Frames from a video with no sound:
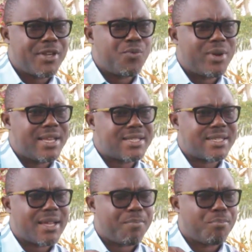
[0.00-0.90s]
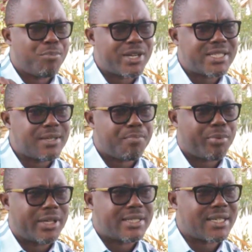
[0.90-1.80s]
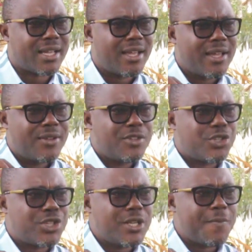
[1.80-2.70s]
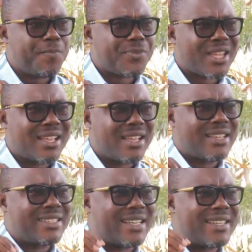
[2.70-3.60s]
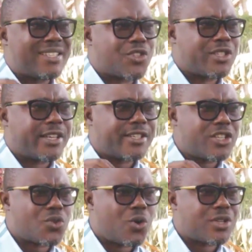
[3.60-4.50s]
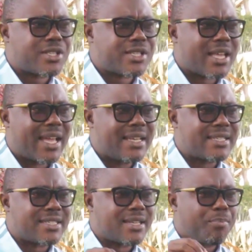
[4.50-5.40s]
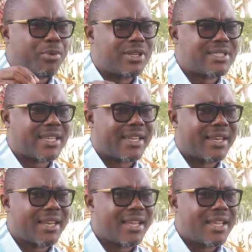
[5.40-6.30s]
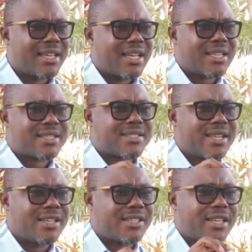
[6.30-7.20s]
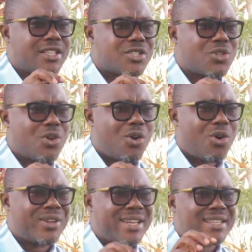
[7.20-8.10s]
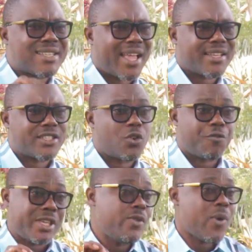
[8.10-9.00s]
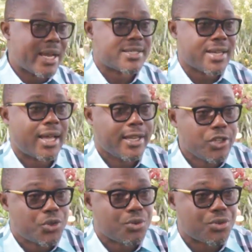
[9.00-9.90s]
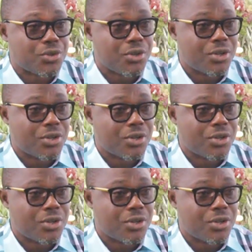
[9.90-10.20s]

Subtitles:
released in the body politic, you see the discourse and the politicking centers on the discussion of irrational issues.